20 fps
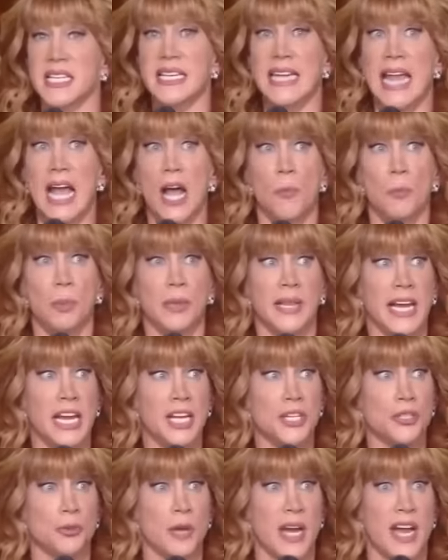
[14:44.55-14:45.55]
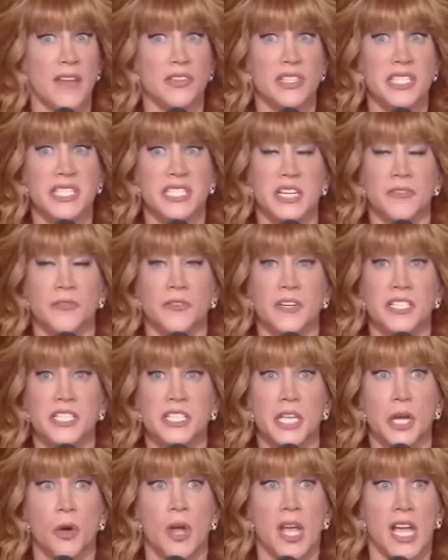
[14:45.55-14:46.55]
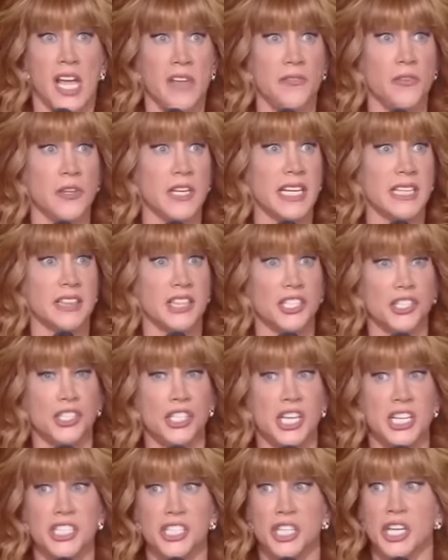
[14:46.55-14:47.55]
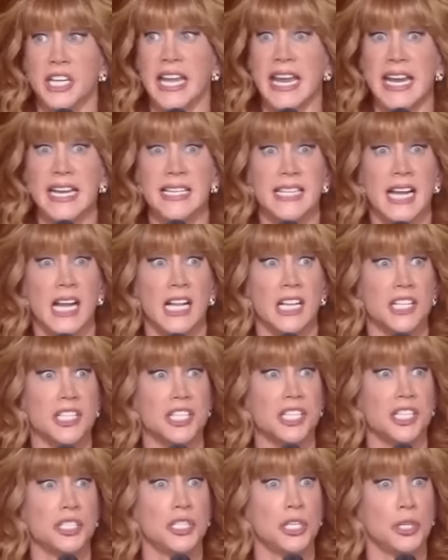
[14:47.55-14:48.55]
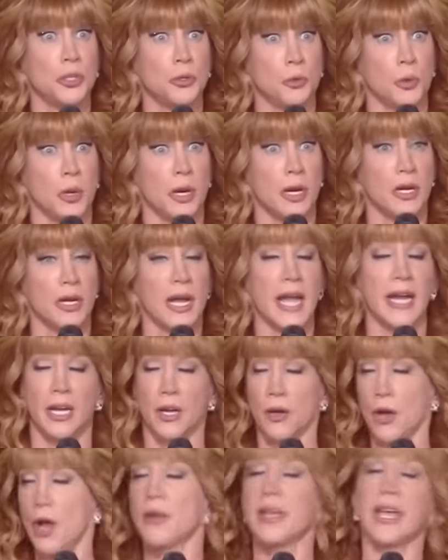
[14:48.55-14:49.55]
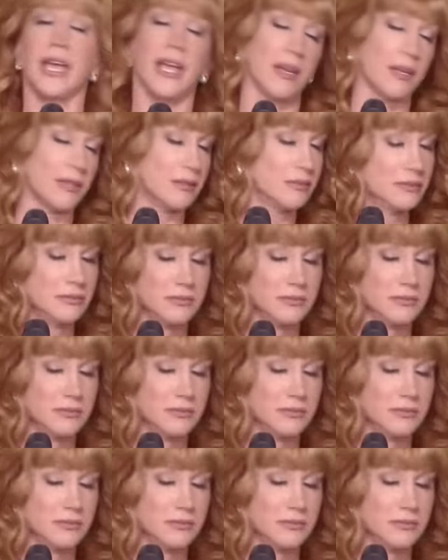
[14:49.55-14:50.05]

that now plane travel's different, so if you get the shit, you can't tell a stew. I go, okay.